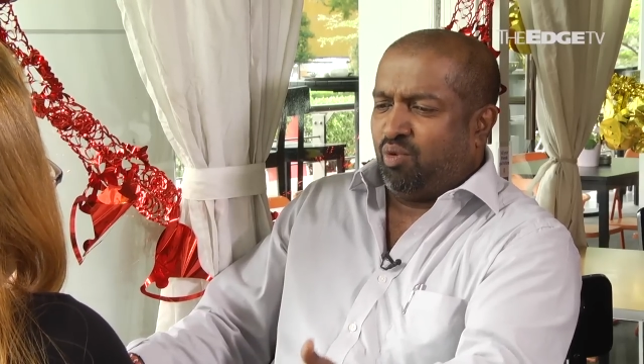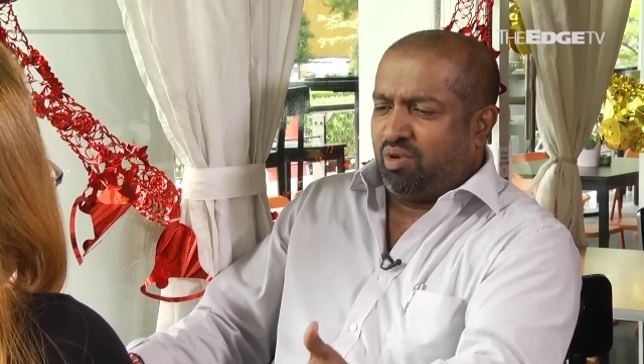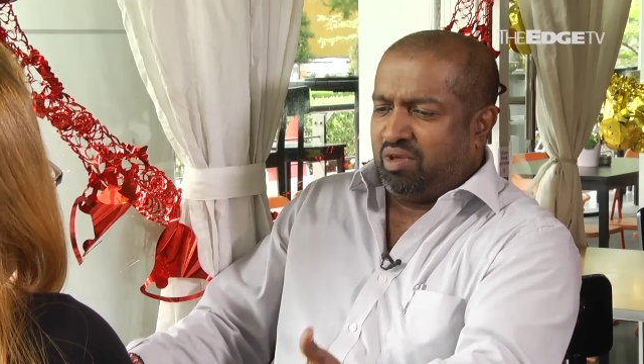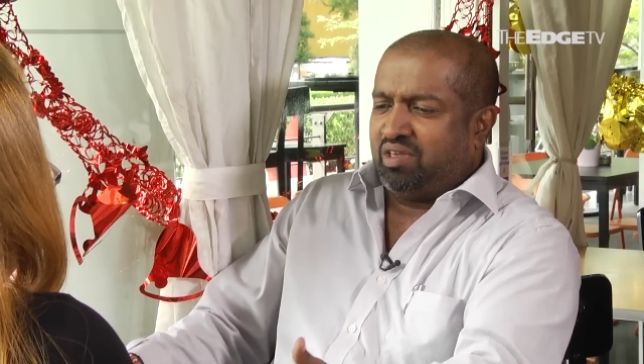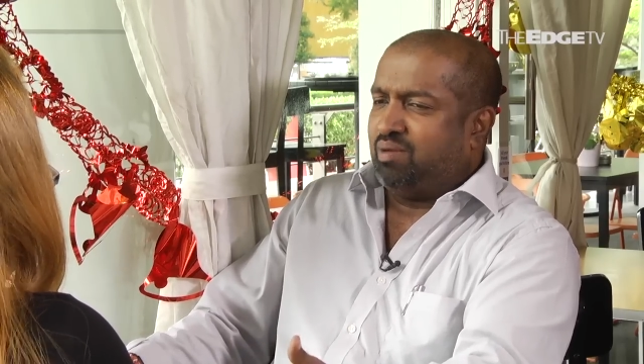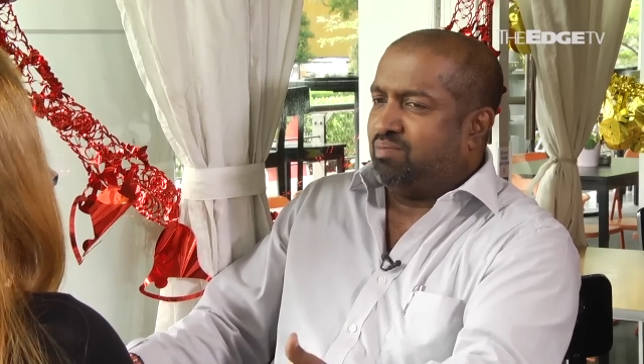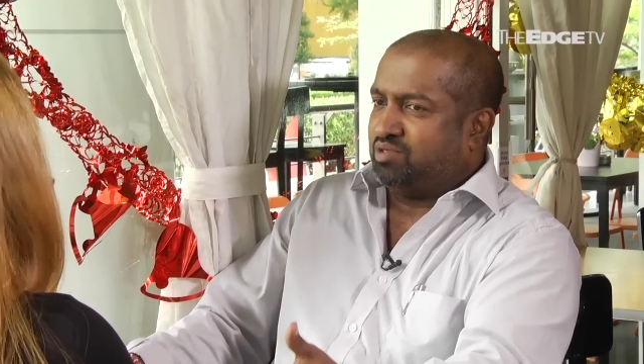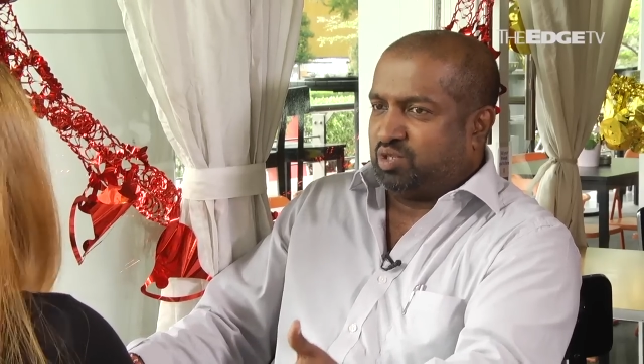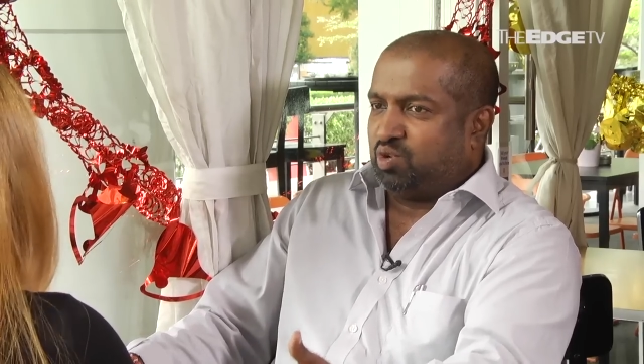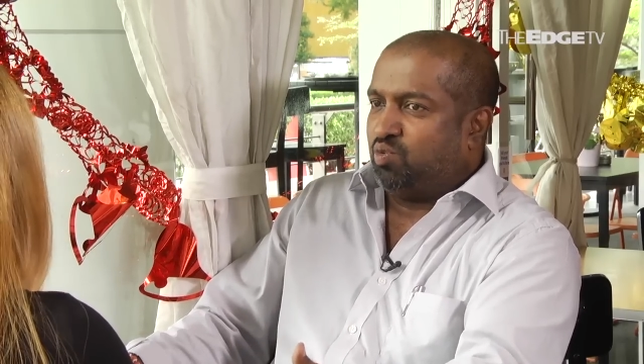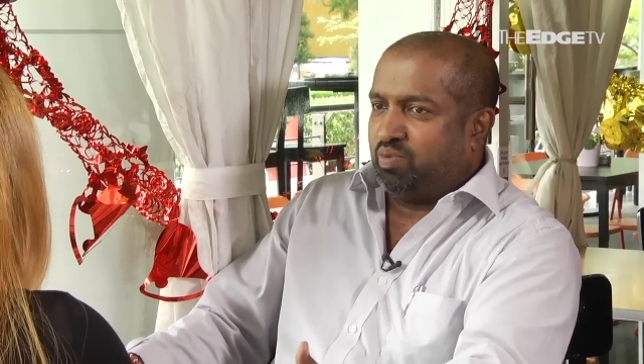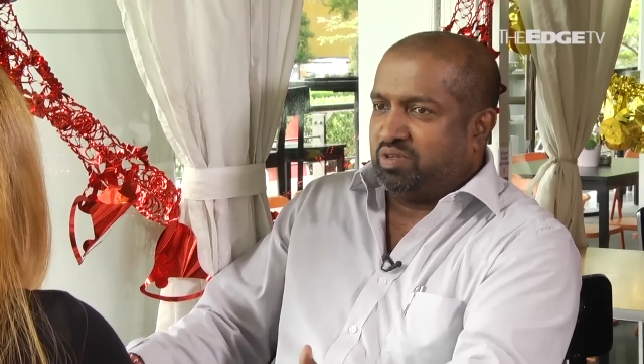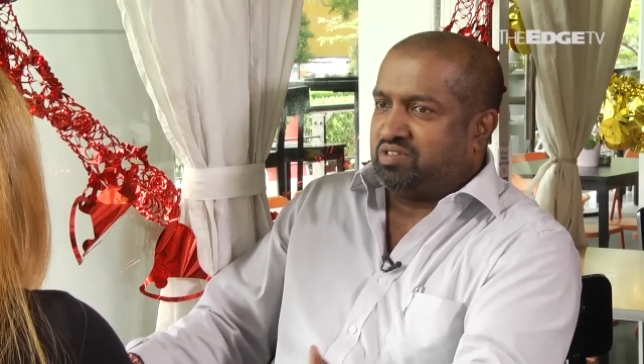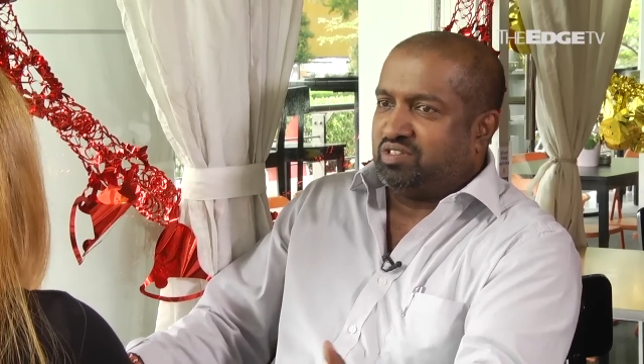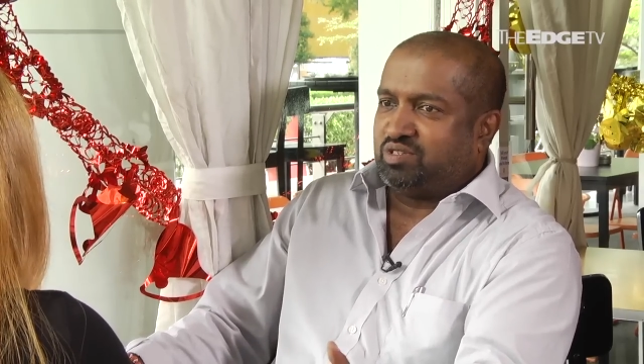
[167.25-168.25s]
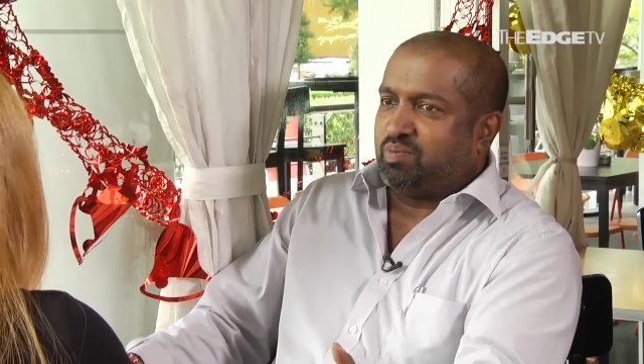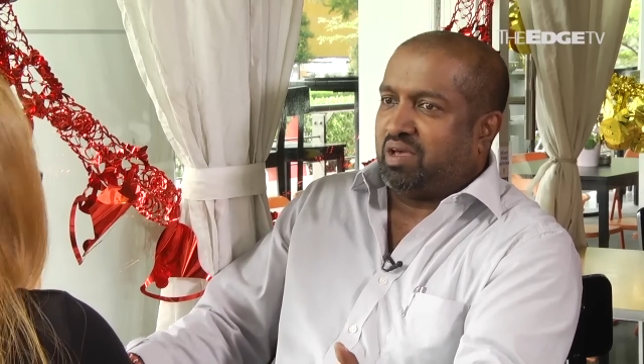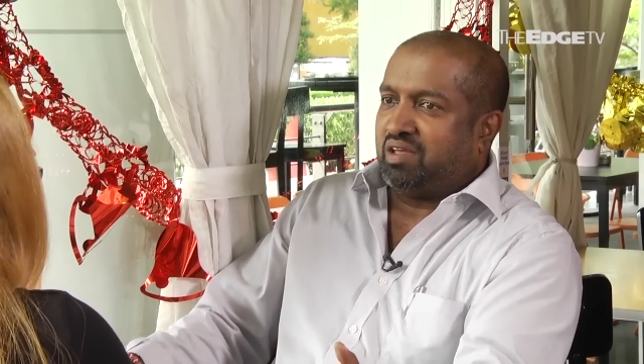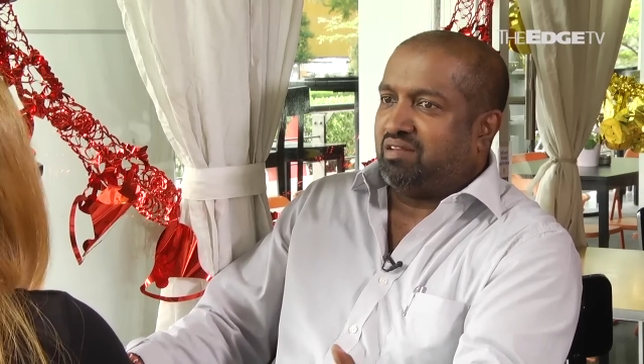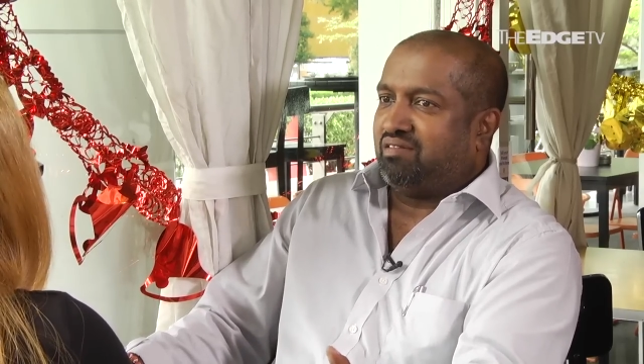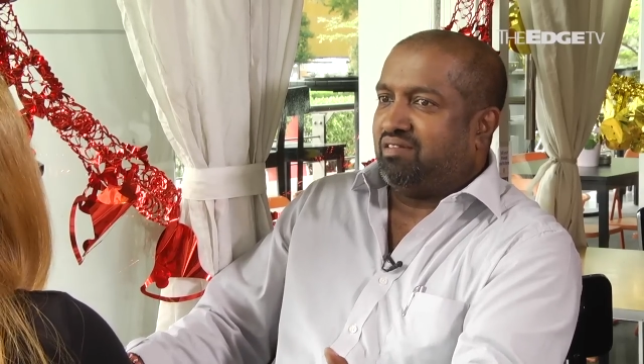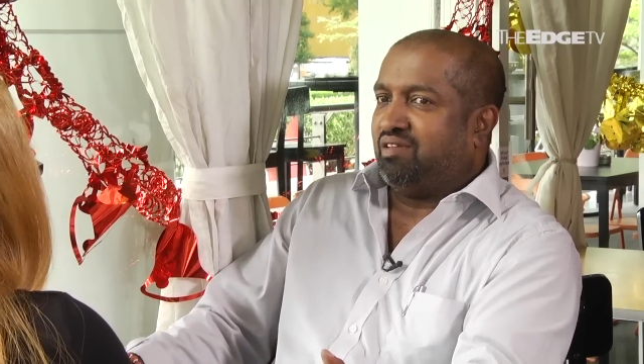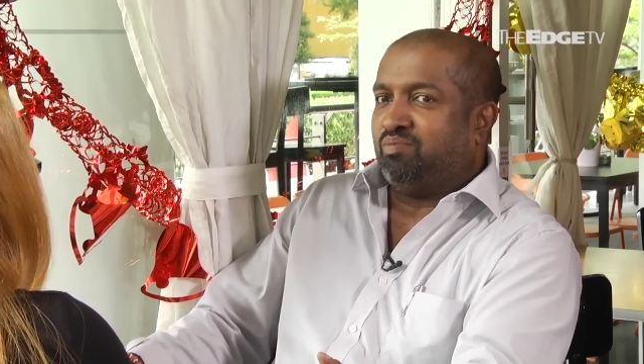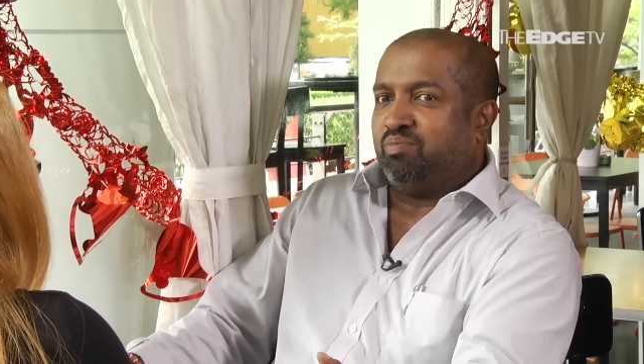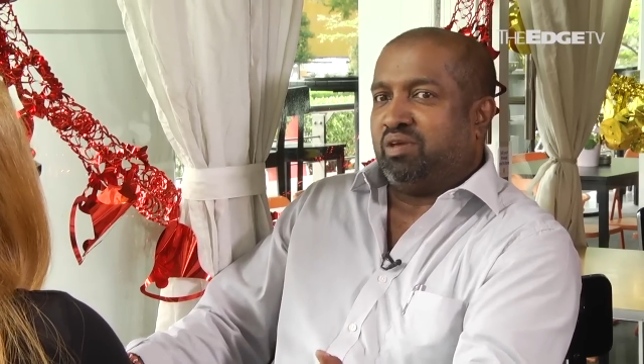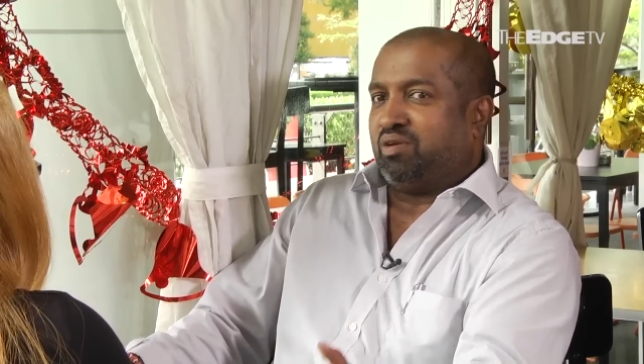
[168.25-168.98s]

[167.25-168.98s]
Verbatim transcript: knowing him, shrewd businessman, it'll